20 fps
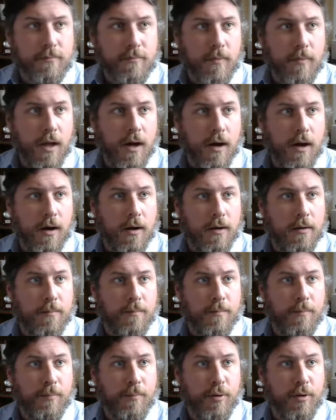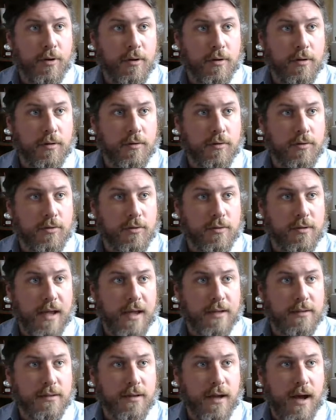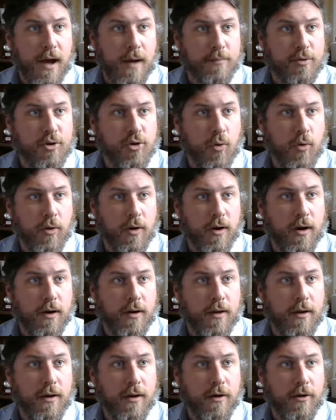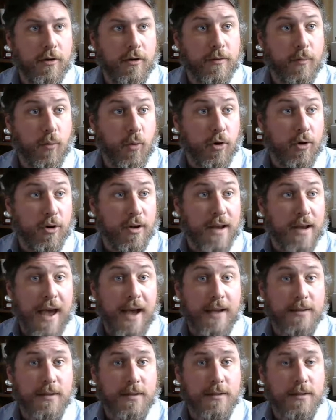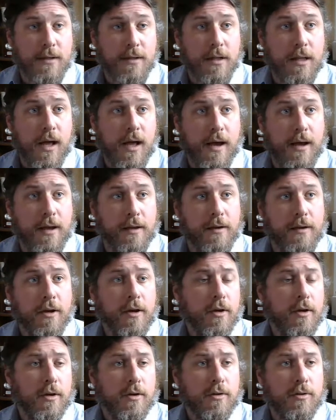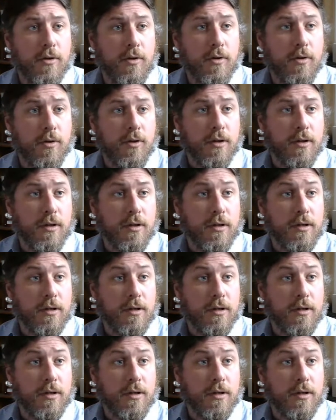put a little desktop shortcut here where you can access the client. So you can